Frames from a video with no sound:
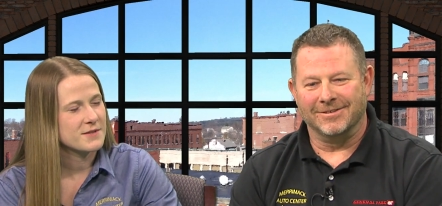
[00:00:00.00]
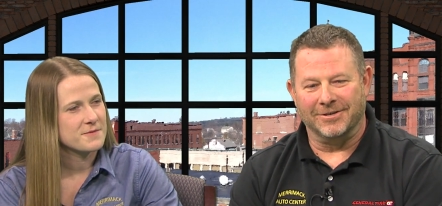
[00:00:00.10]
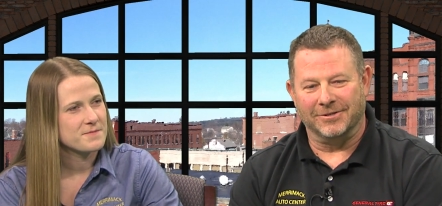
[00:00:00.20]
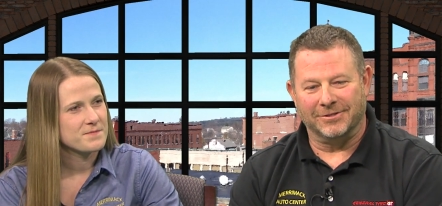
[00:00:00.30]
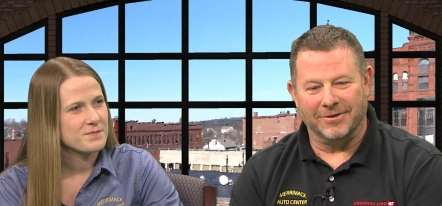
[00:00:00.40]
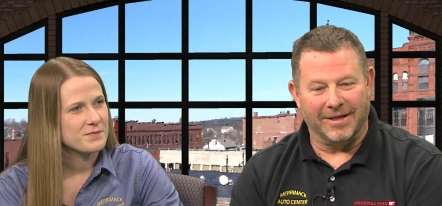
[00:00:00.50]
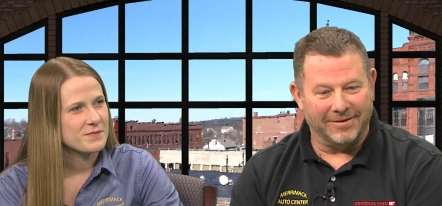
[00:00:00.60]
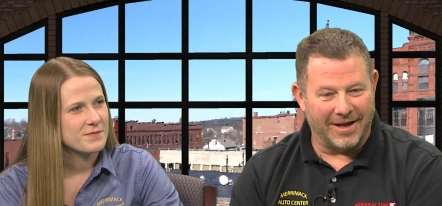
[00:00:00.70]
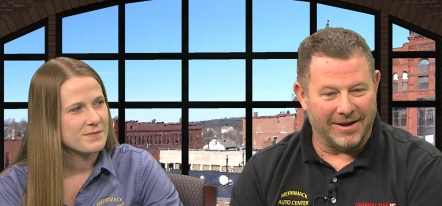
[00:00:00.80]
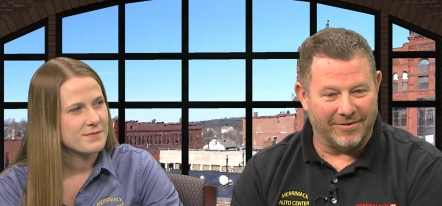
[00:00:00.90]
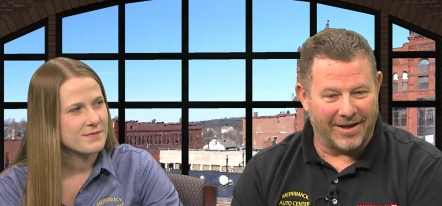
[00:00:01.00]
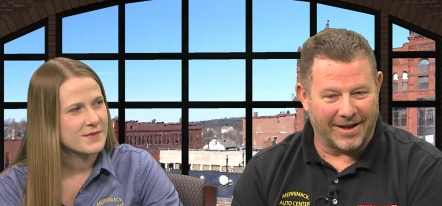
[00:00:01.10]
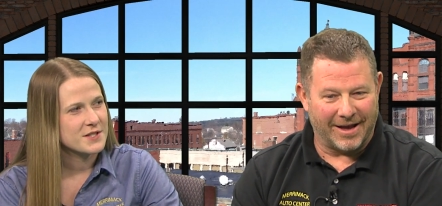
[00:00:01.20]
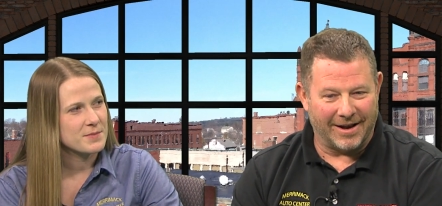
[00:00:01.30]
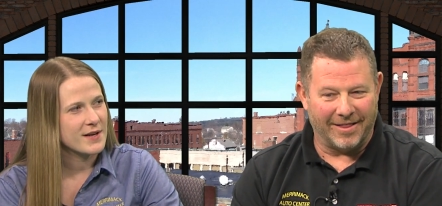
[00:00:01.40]
Speaker 1: you know, so is that is
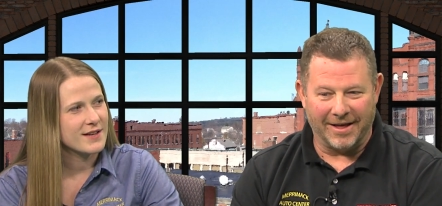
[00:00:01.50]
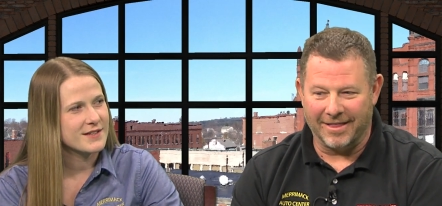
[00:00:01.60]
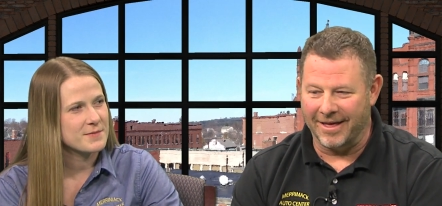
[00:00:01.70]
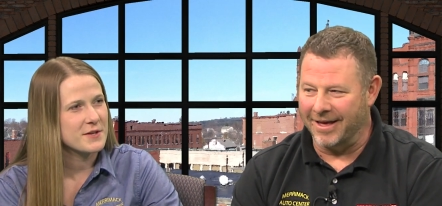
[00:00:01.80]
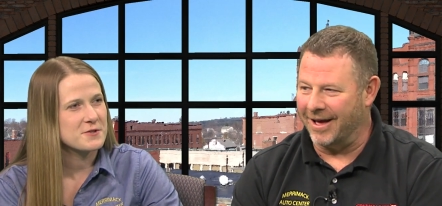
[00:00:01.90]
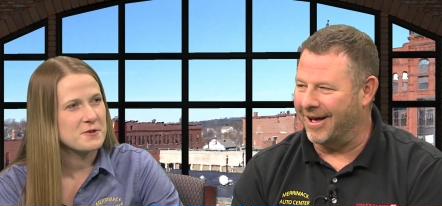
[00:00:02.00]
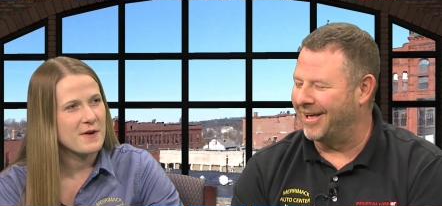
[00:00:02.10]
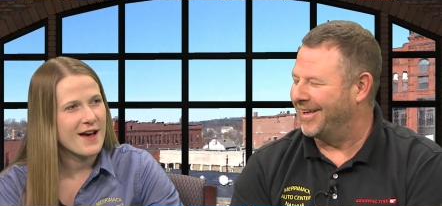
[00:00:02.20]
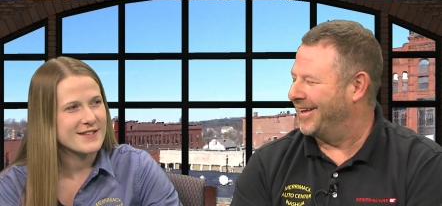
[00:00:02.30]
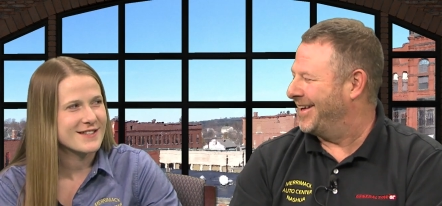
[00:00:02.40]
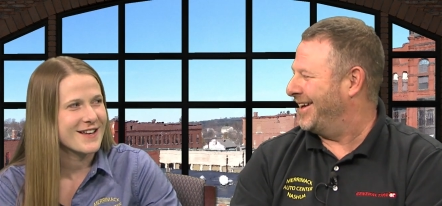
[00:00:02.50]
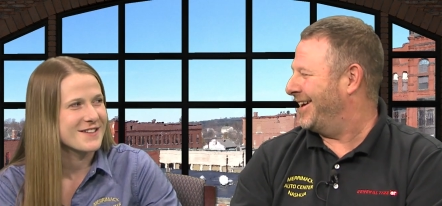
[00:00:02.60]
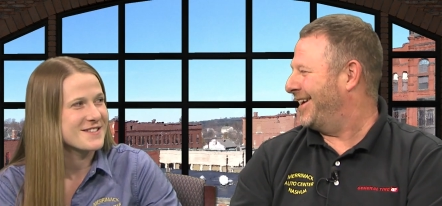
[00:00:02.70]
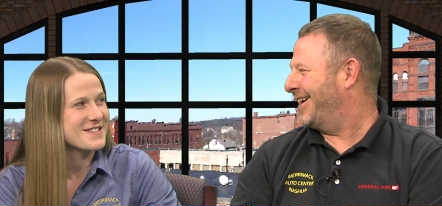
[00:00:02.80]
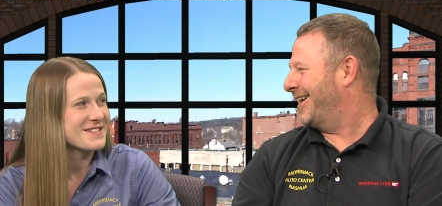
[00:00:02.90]
that kind of like the depends uh, who you uh,
Speaker 2: ask. That's